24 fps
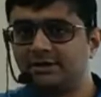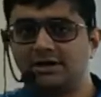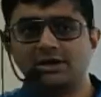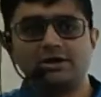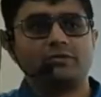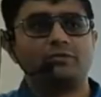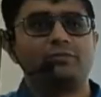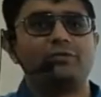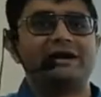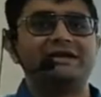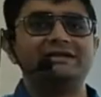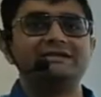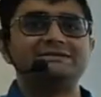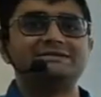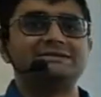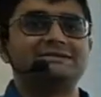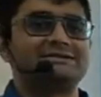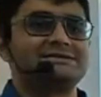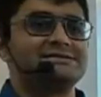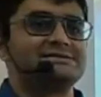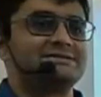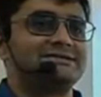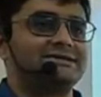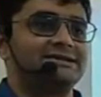Once it
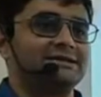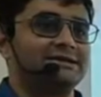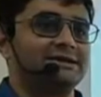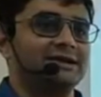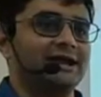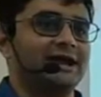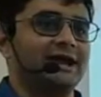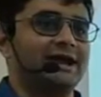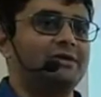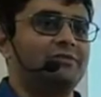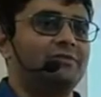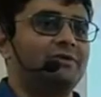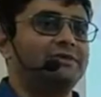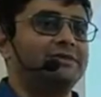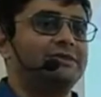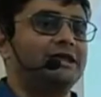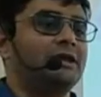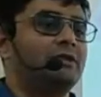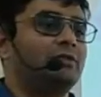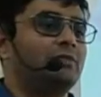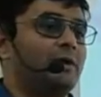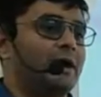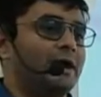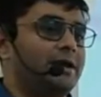is declared,
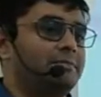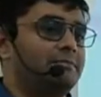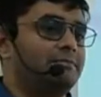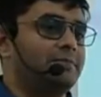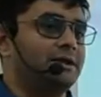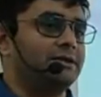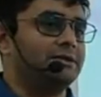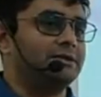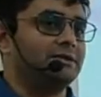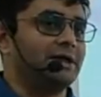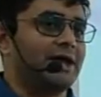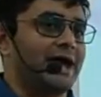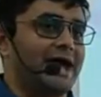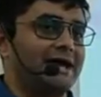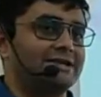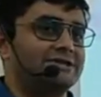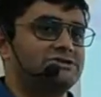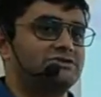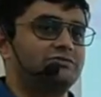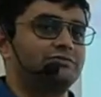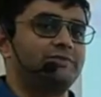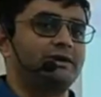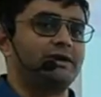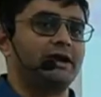within 1 month has
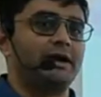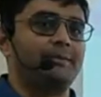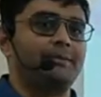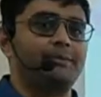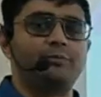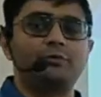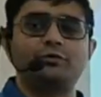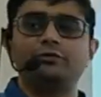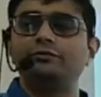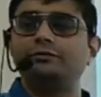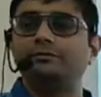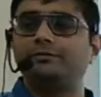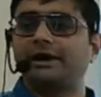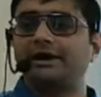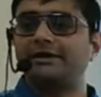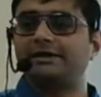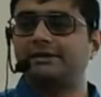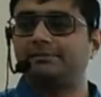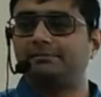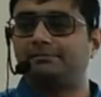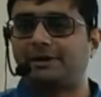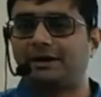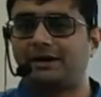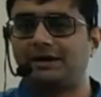to be approved by
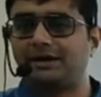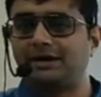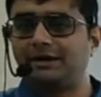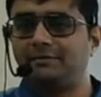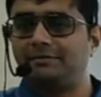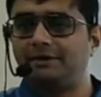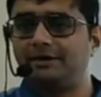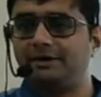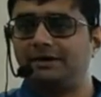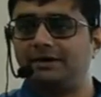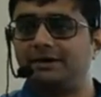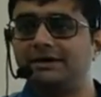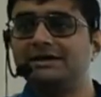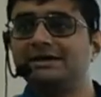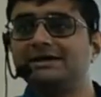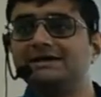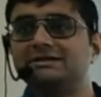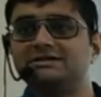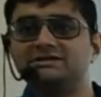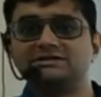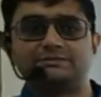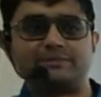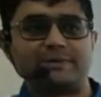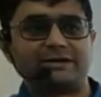the parliament.
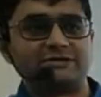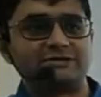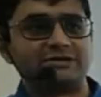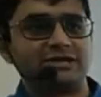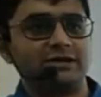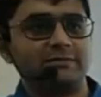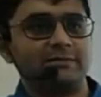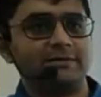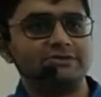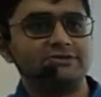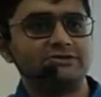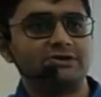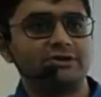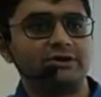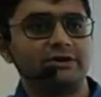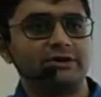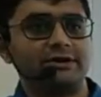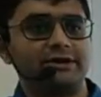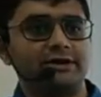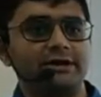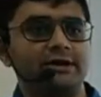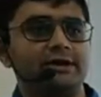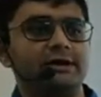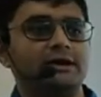Special
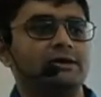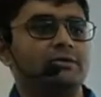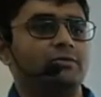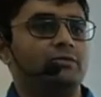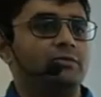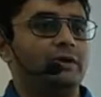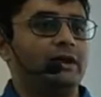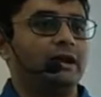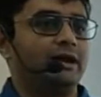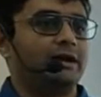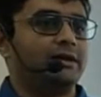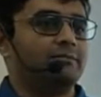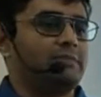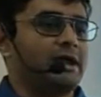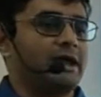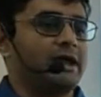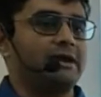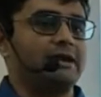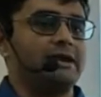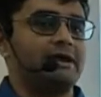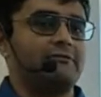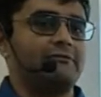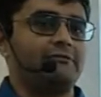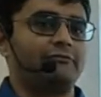majority will
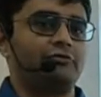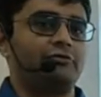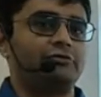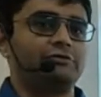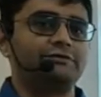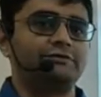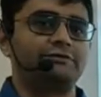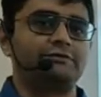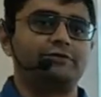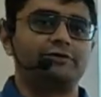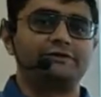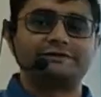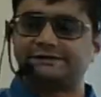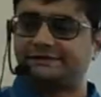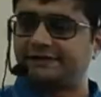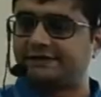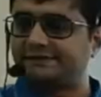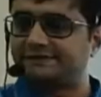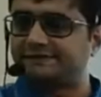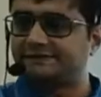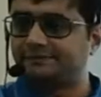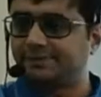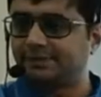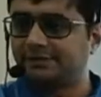remain in force for
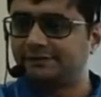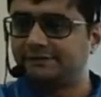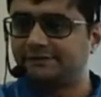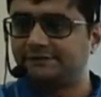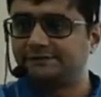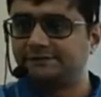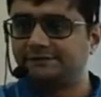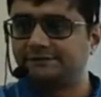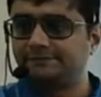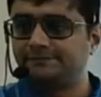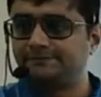6 months.